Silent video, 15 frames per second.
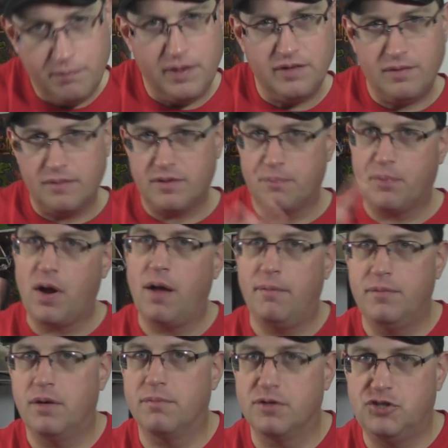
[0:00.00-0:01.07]
Brings up the
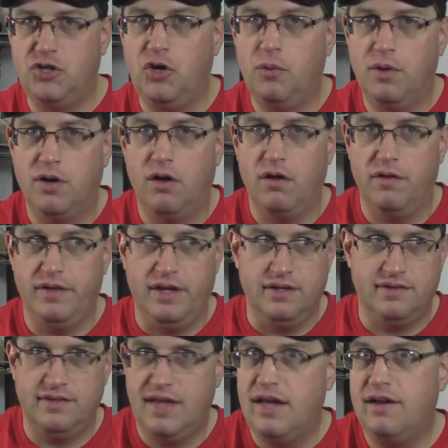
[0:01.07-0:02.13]
problem number 2 in all of
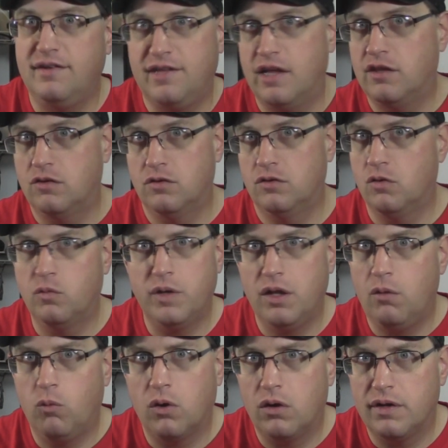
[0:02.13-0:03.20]
this, and that is that the
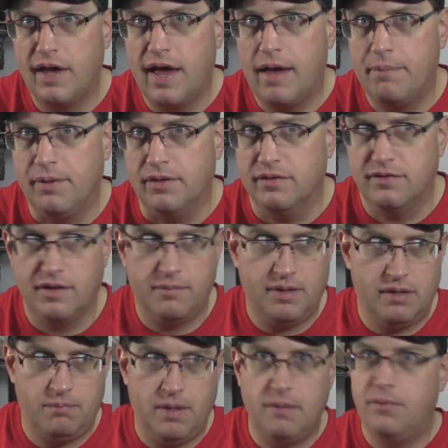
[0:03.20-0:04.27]
real world happens. I
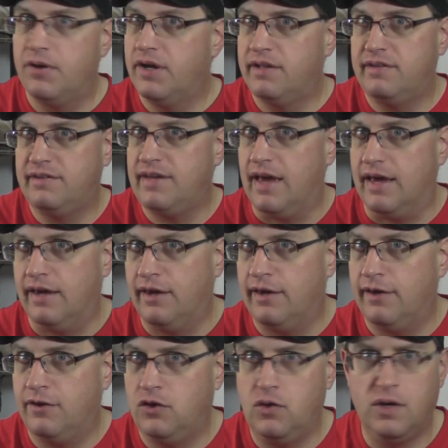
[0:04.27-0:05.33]
mean, people get sick,
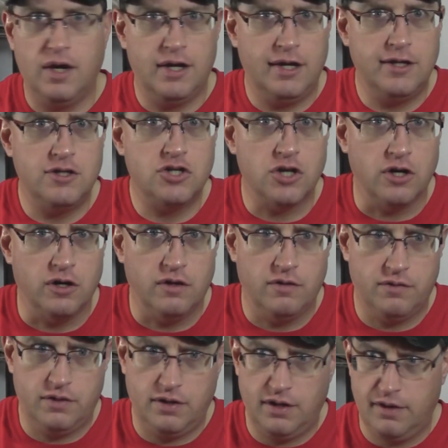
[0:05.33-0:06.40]
you get injured,
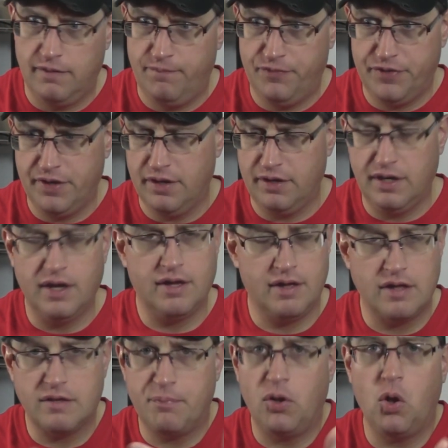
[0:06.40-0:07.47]
you
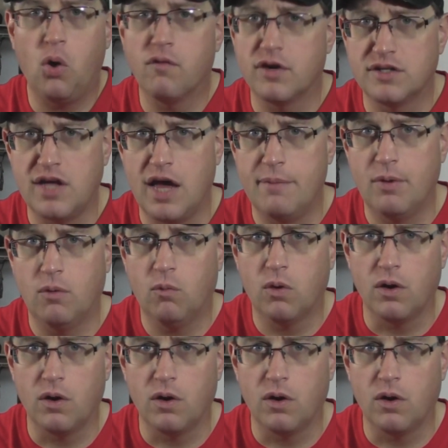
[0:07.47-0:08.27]
have to pull overtime at